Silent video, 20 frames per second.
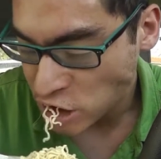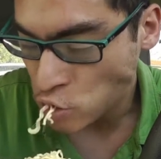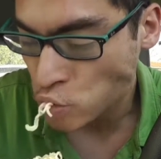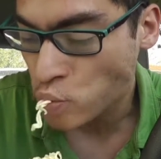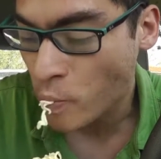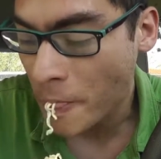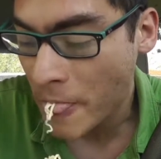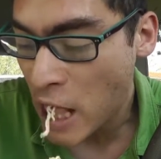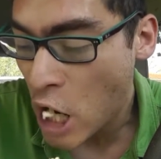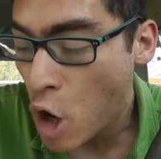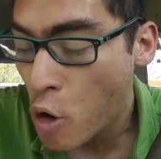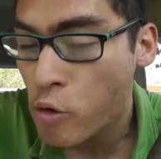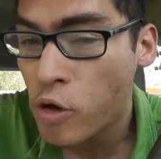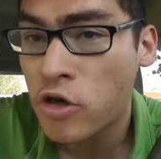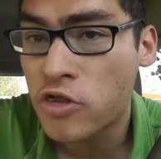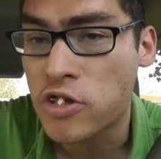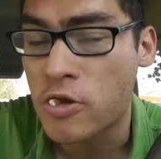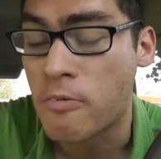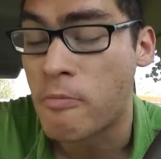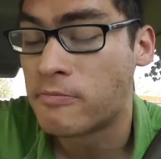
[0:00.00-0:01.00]

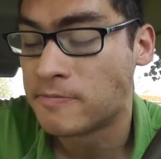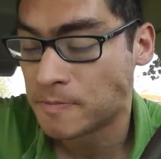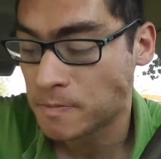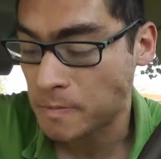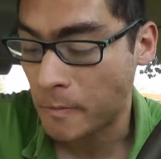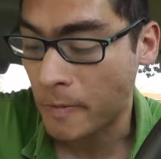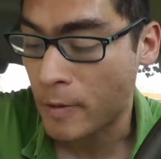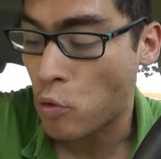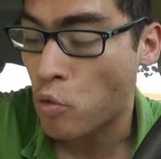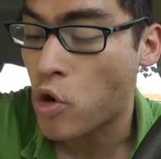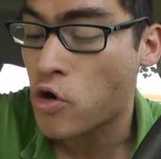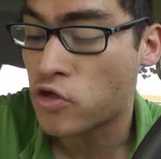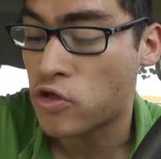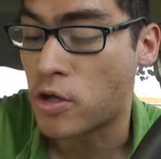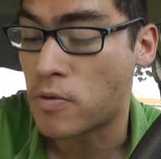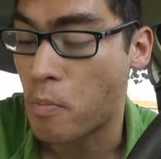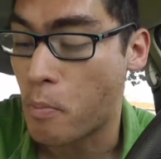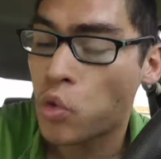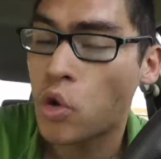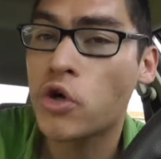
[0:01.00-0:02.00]
Worth it.
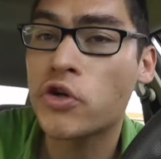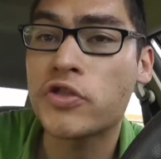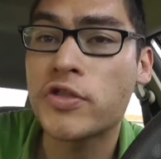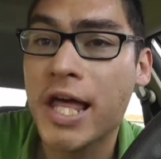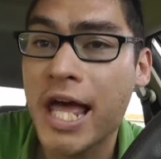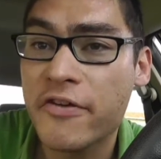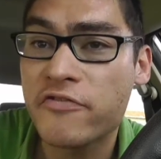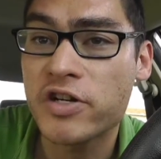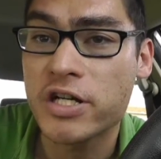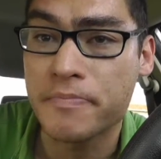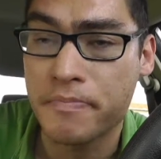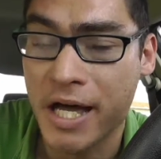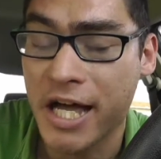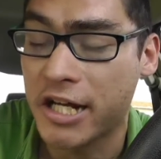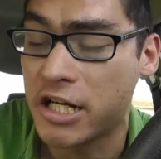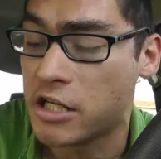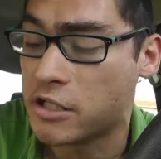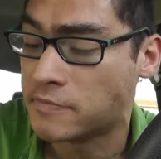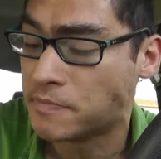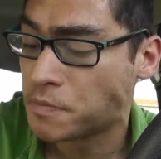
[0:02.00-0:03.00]
Worth it. Worth every
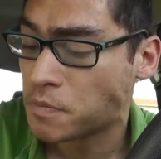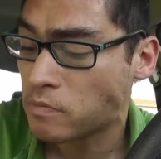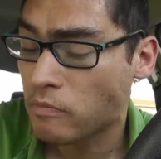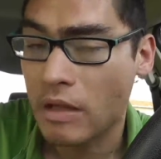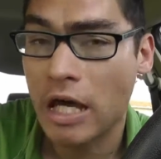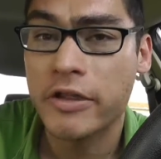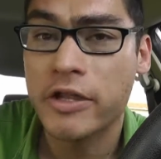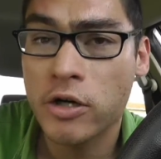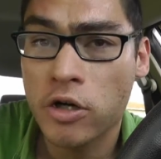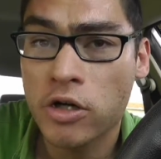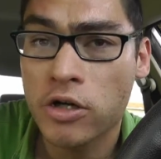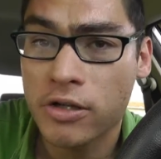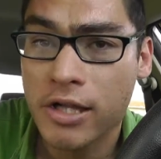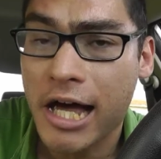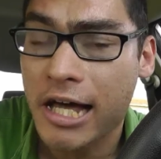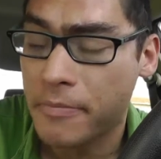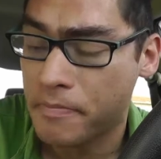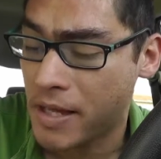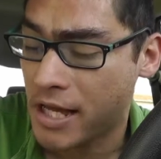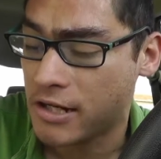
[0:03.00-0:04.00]
penny. And there are a
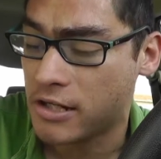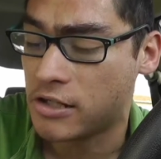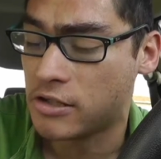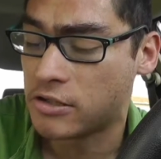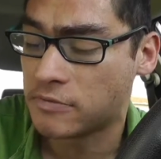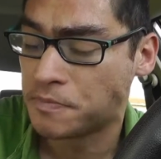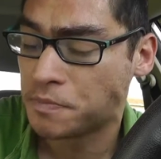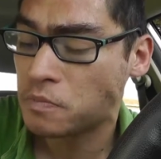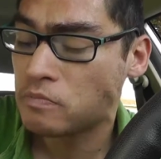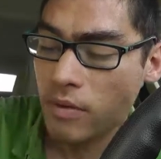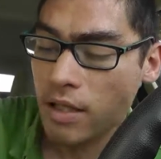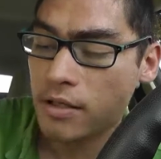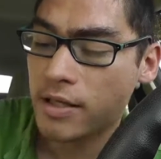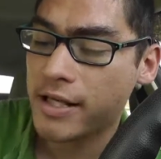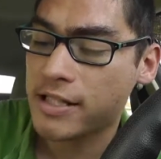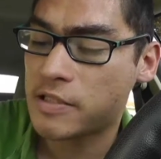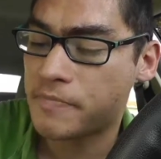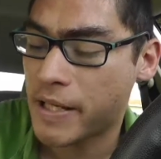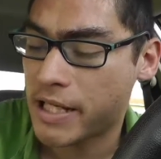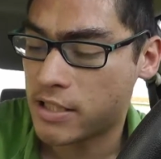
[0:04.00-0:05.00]
lot of pennies that
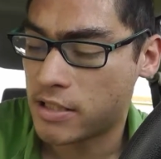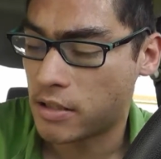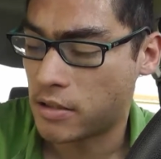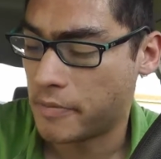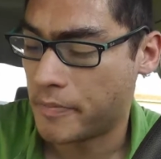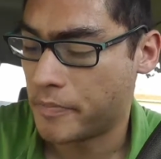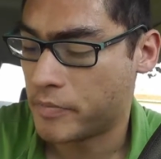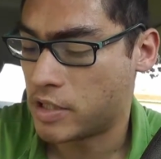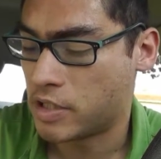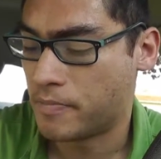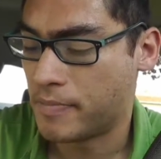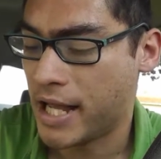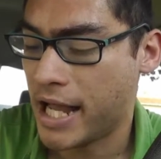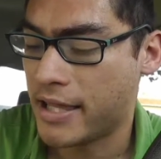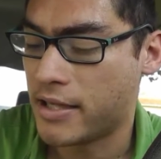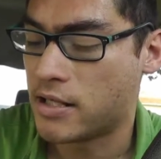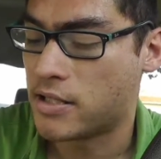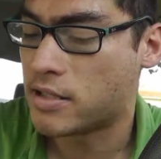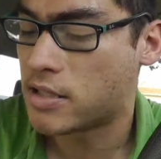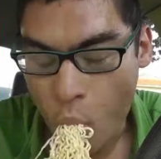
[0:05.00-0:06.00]
I spent to
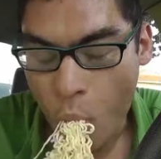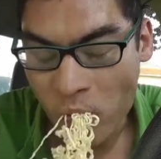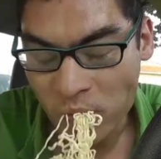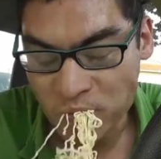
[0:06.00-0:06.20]
buy this.